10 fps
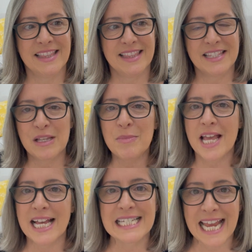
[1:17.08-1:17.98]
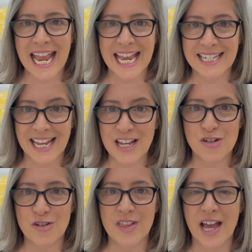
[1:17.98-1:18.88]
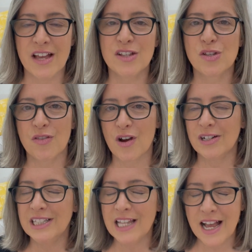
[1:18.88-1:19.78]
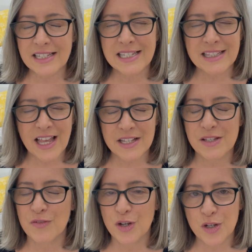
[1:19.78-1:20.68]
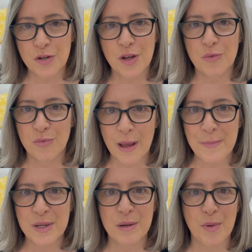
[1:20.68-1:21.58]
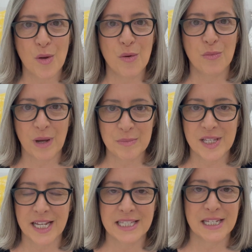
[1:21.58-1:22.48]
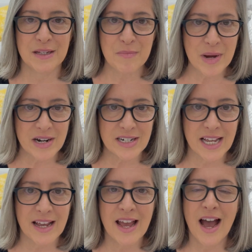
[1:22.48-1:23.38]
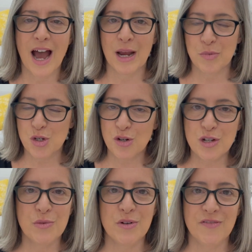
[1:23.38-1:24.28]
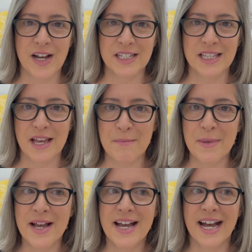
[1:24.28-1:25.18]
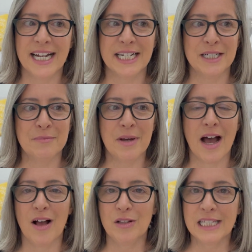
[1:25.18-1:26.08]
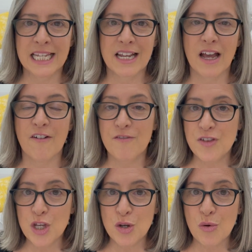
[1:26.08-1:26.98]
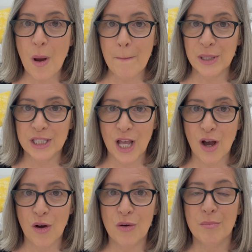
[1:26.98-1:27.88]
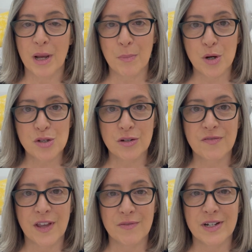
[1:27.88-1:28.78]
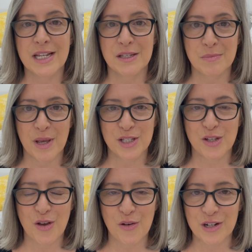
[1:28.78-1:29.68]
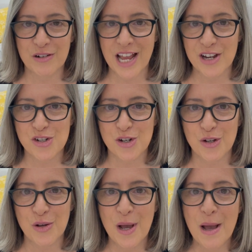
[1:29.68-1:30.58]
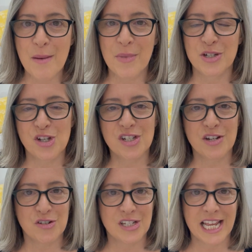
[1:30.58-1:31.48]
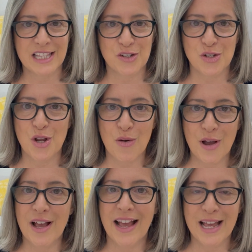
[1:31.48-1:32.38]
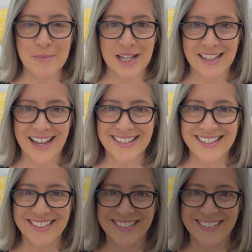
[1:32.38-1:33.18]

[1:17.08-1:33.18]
somebody has to hand enter that. So there are lots and lots of good, reputable websites in Mérida. I'm sure you will find them. I'll link a few below. My personal favorite is Mexico International, but just understand there's no MLS.